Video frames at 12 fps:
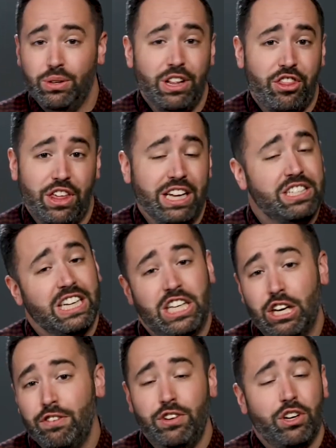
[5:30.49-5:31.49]
the things that
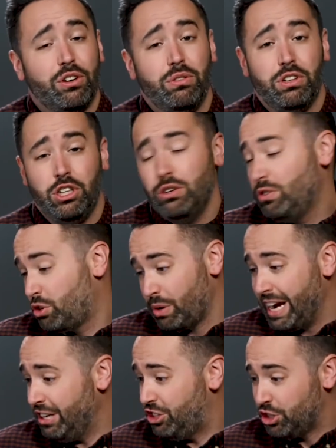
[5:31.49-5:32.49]
give you
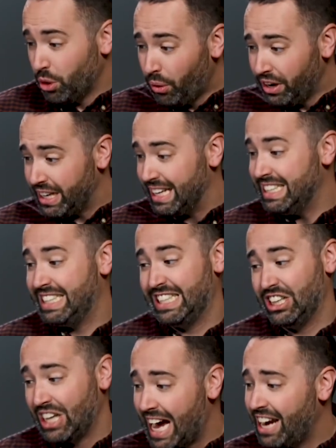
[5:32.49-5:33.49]
great joy and
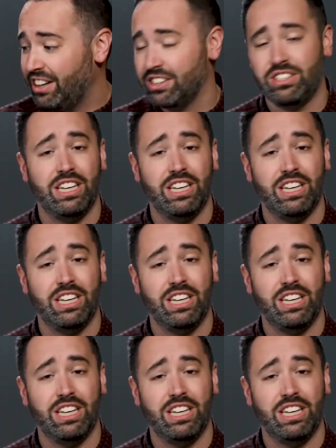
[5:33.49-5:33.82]
gladness.